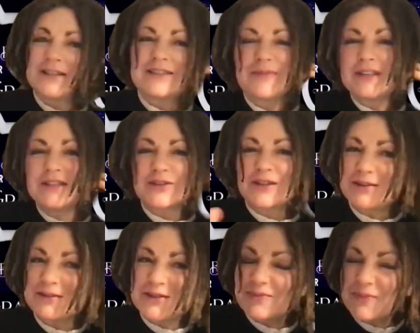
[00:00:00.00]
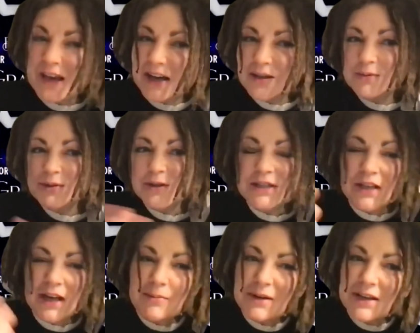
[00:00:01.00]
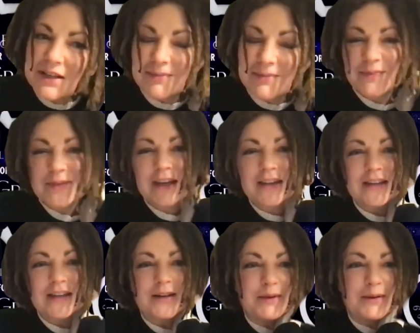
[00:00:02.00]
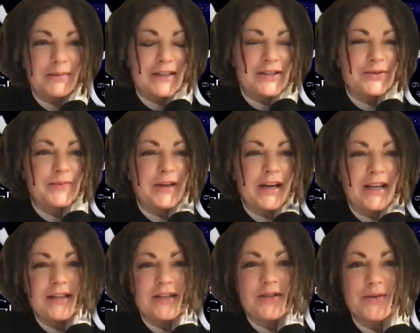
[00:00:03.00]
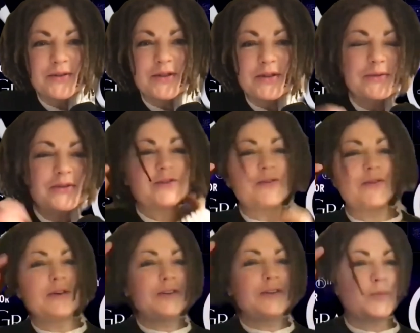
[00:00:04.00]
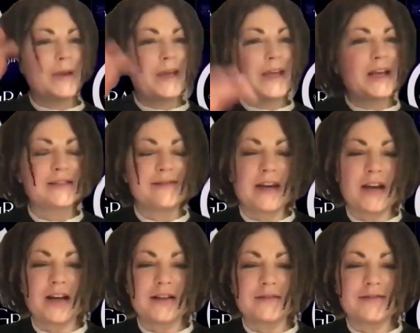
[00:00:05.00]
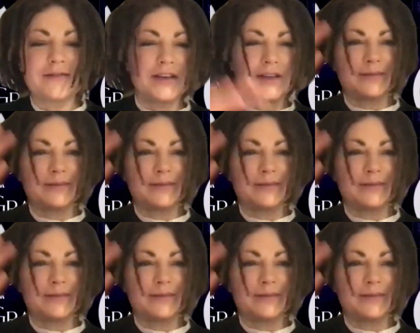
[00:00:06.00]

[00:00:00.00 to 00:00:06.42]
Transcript: it's turned out, yeah, you were a celebrity. And then we went to Berlin to your studio, and you make us very healthy